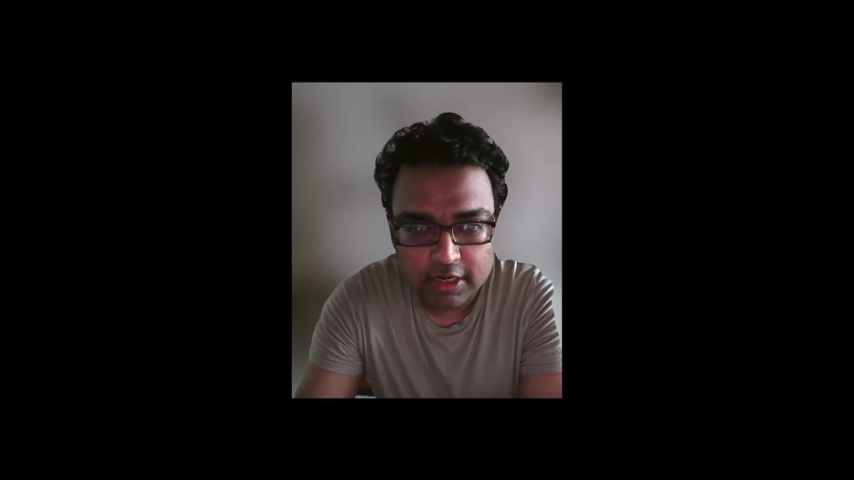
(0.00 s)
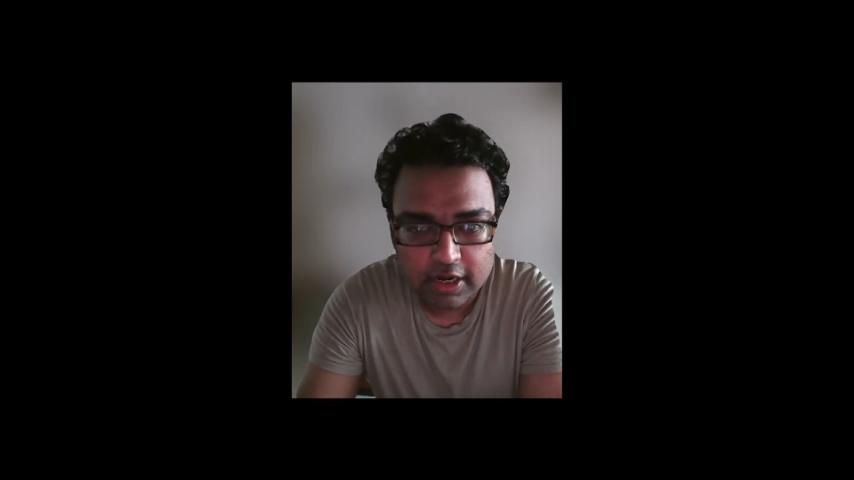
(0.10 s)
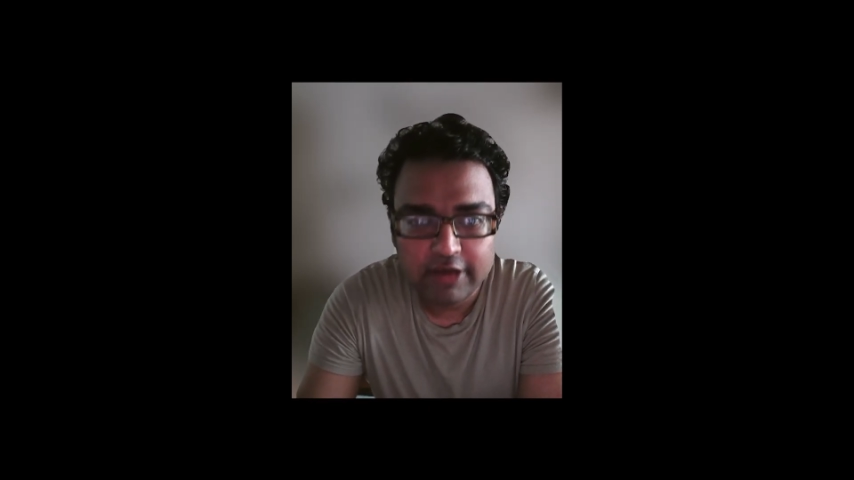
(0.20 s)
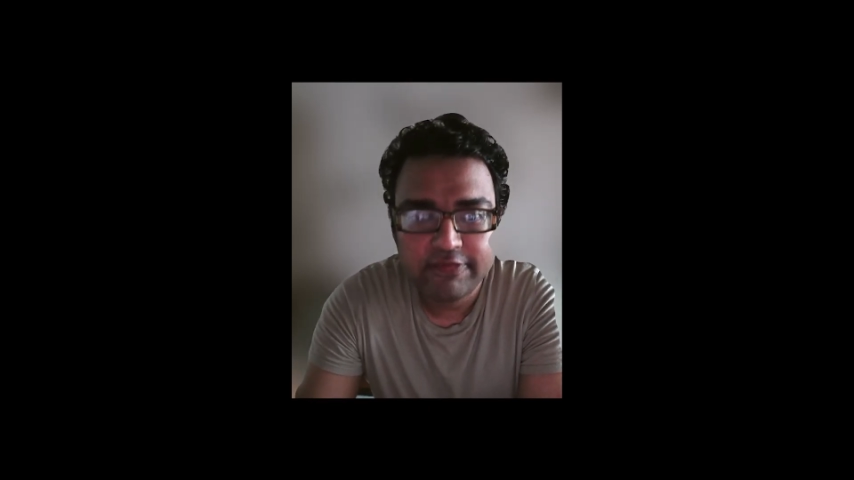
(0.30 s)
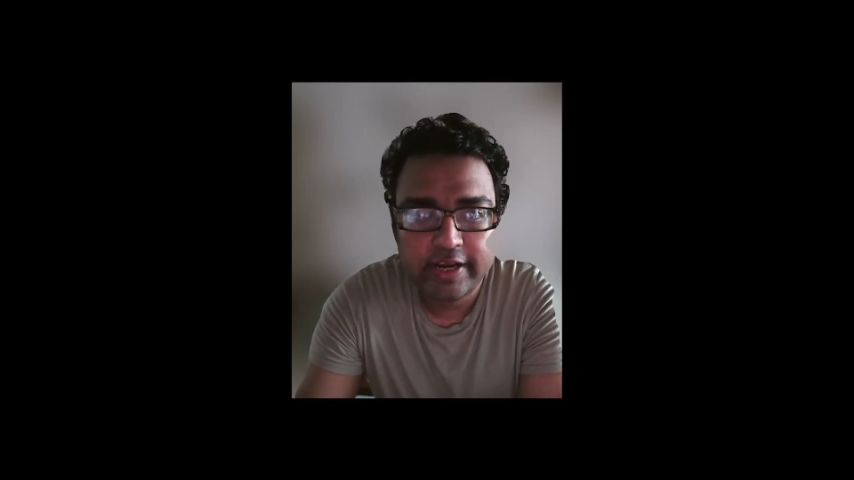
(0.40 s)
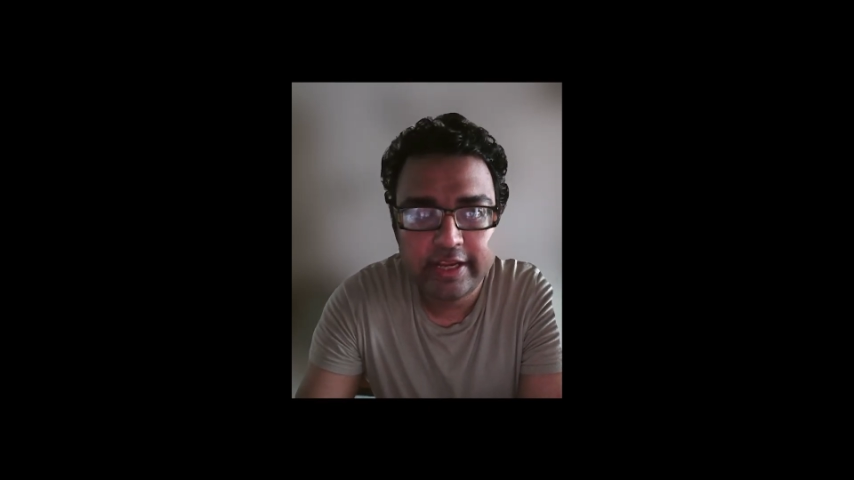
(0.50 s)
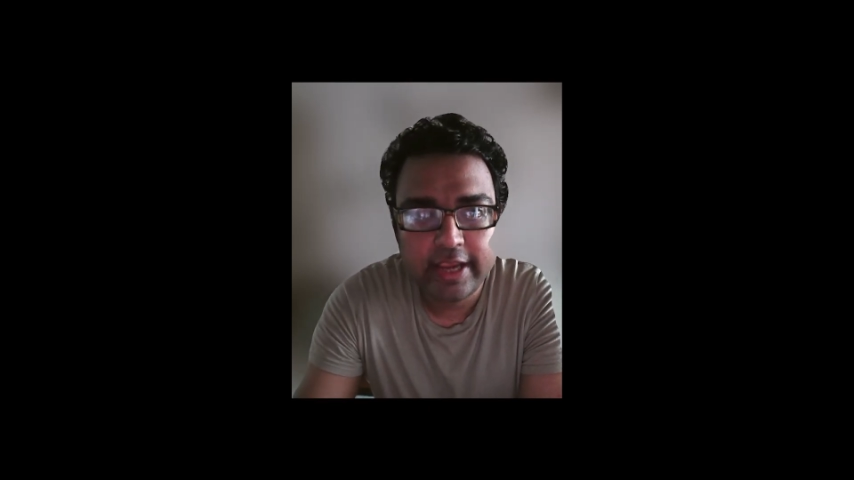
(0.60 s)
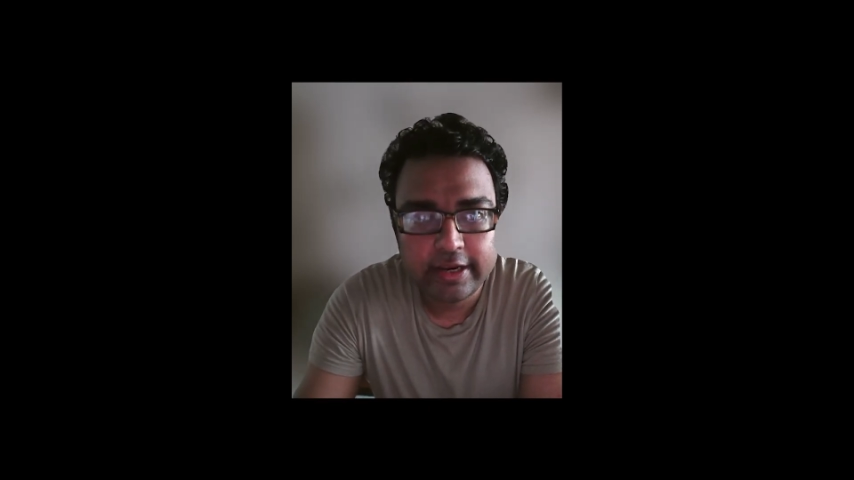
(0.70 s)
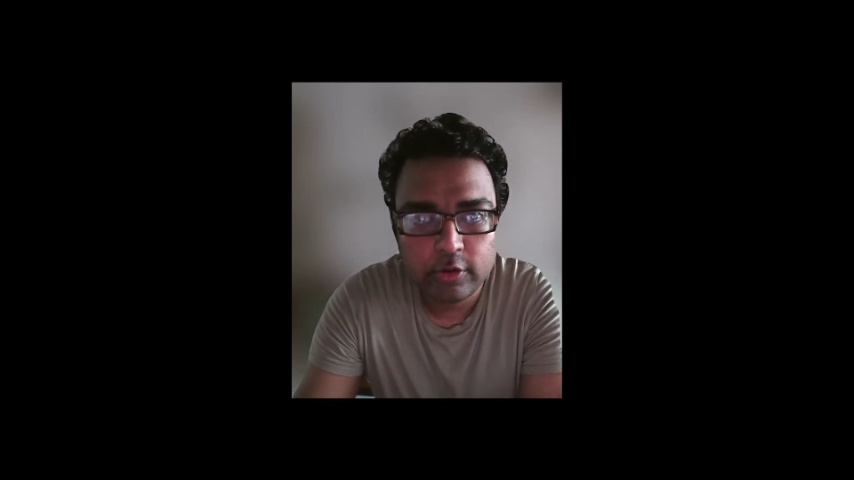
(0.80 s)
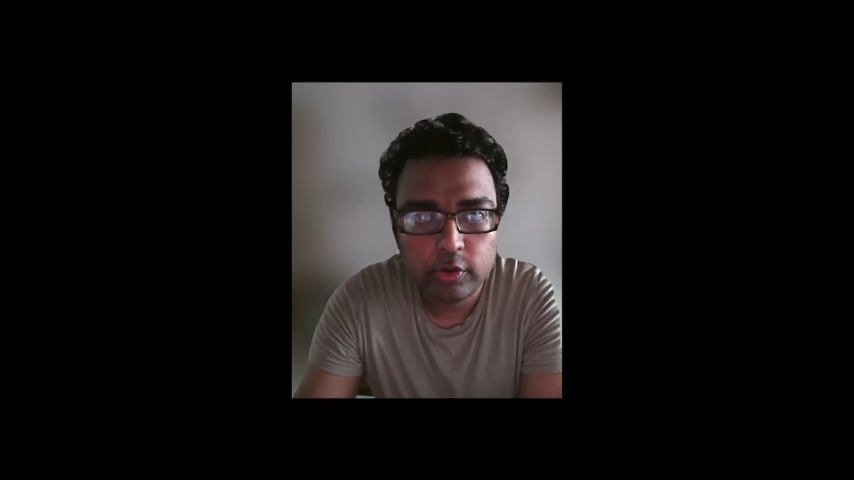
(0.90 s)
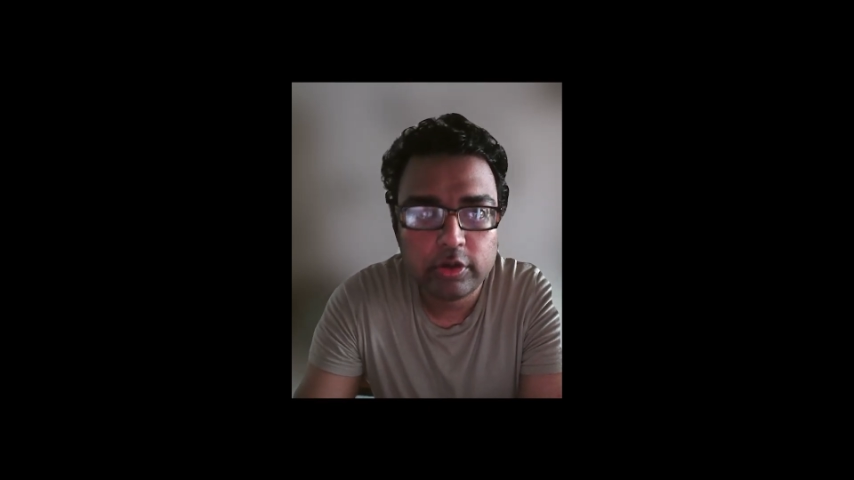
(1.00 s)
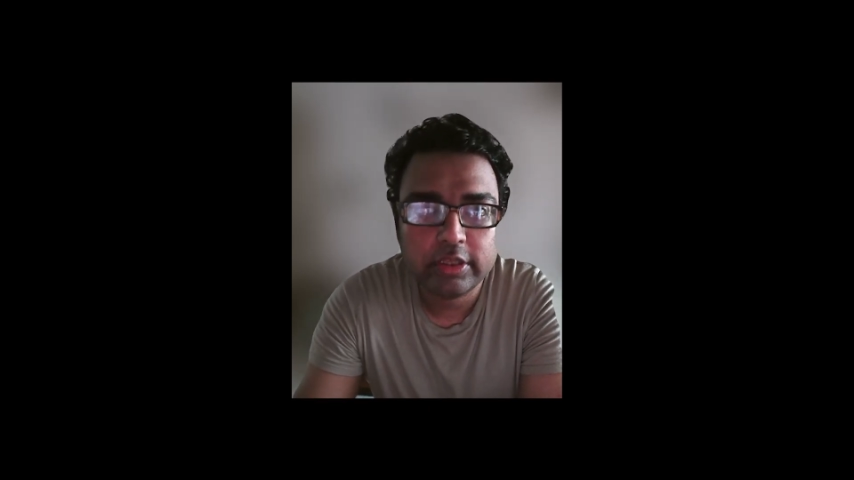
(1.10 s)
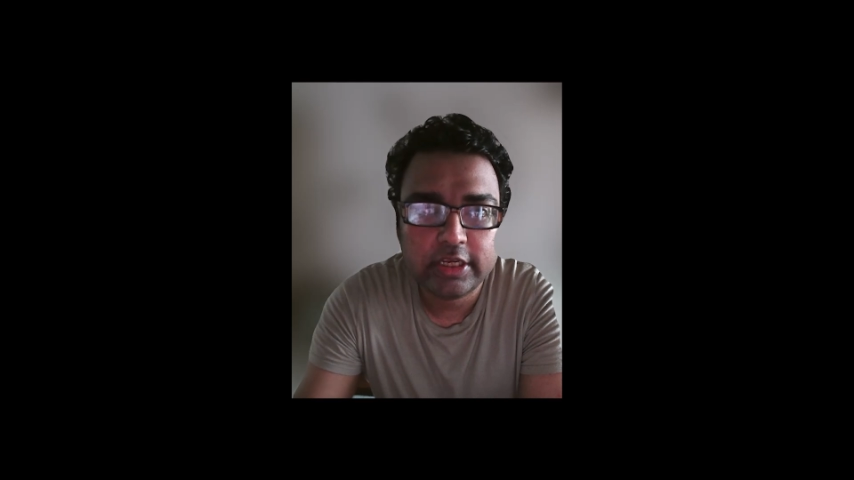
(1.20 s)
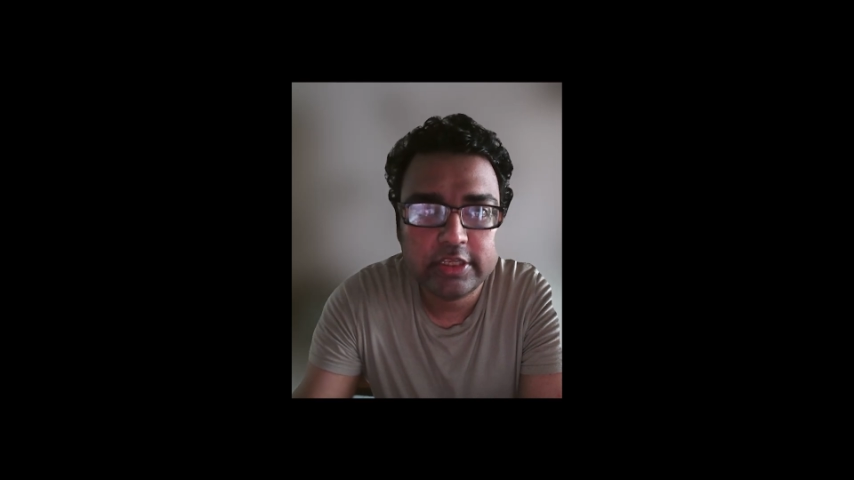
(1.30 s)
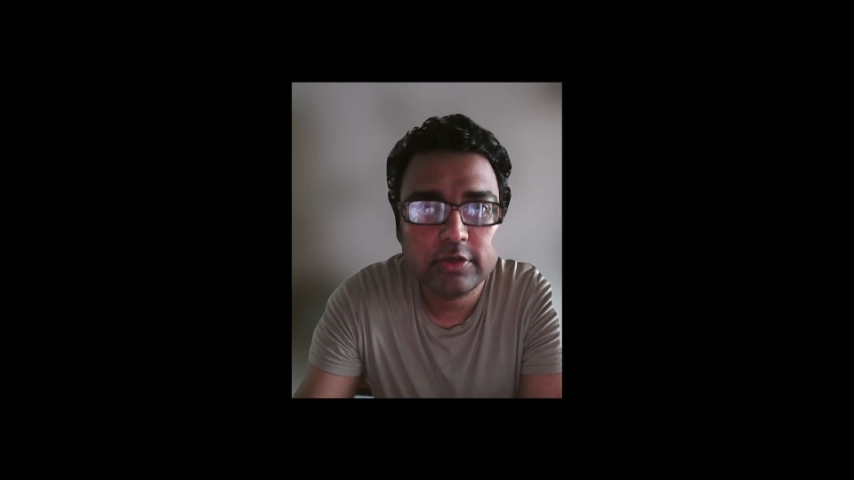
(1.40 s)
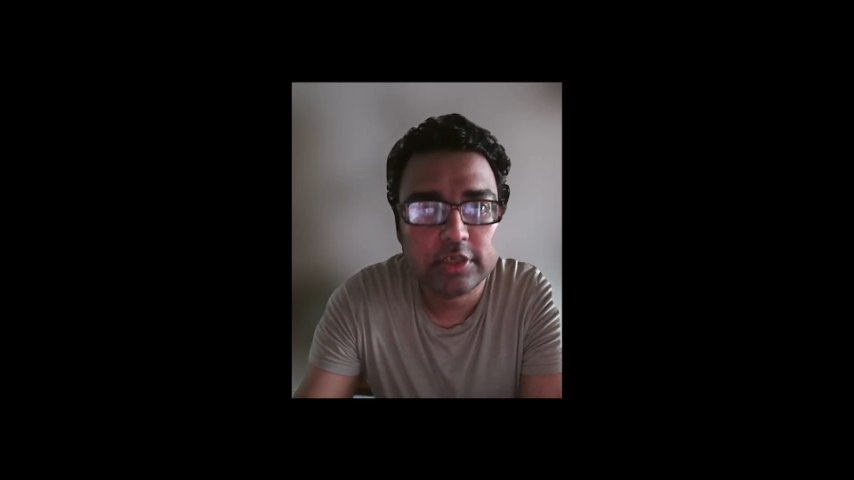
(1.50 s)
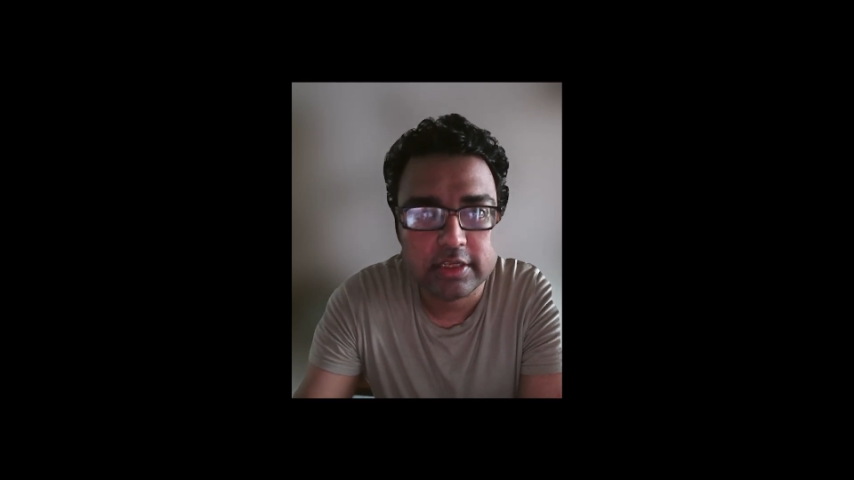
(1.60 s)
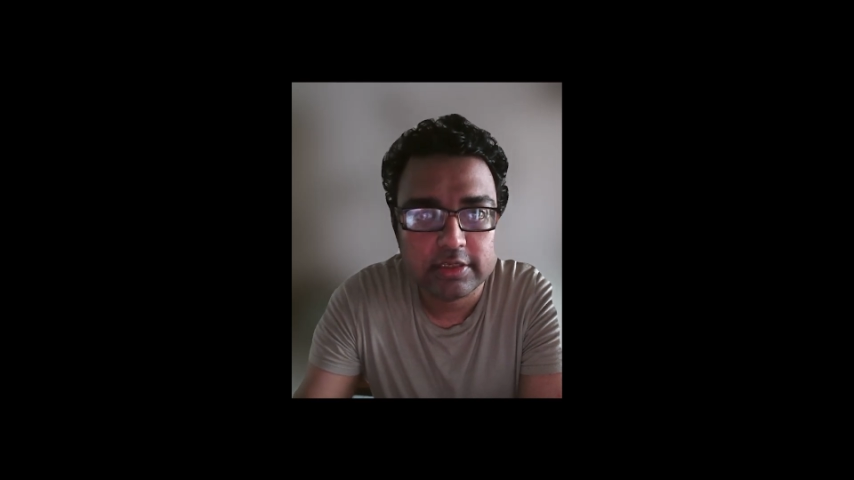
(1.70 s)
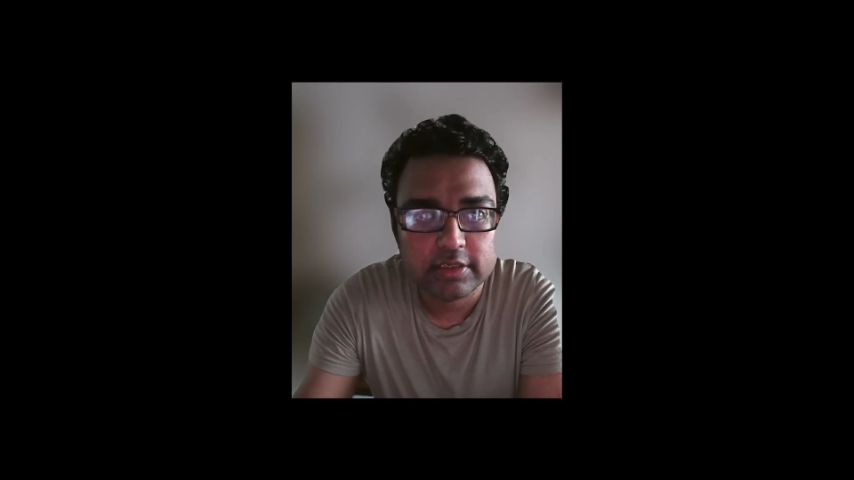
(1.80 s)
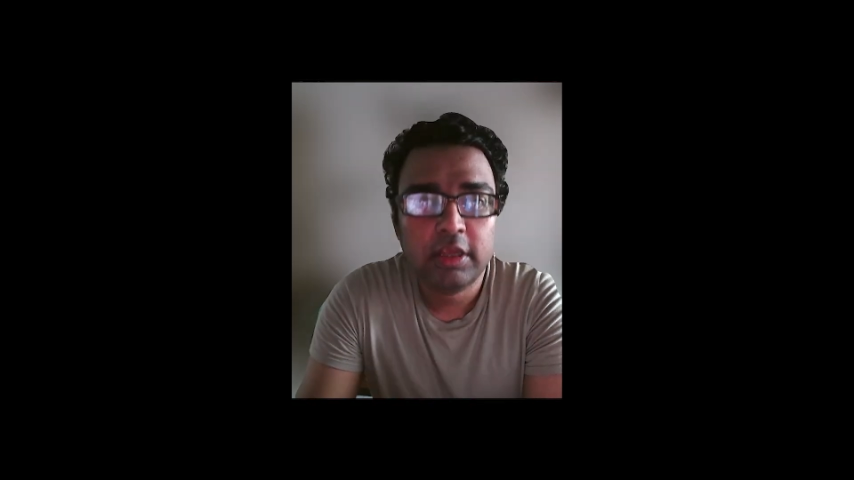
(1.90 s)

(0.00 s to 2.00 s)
are very likely going to increase your chances.